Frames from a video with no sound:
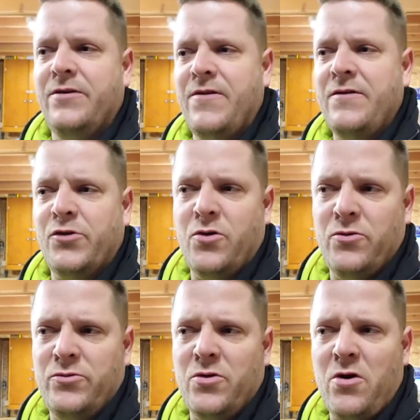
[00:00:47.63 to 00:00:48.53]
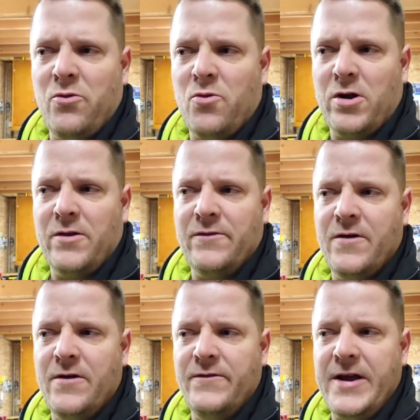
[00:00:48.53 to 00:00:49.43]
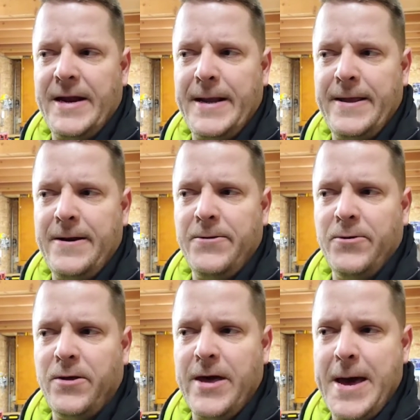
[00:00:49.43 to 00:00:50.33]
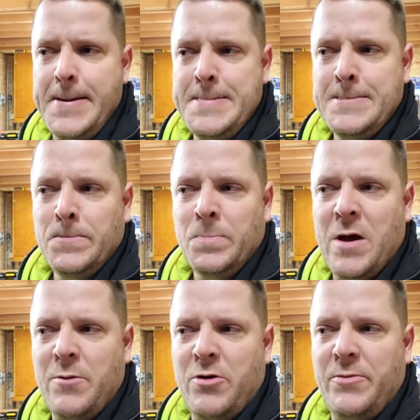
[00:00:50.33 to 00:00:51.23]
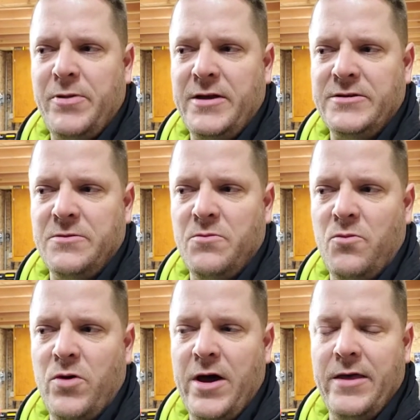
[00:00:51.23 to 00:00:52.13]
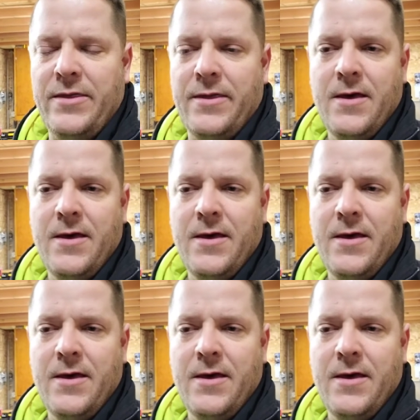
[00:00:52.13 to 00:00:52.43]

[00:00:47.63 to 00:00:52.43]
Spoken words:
if I have to go to all the work of digging in there and doing all that, I'm going to replace them with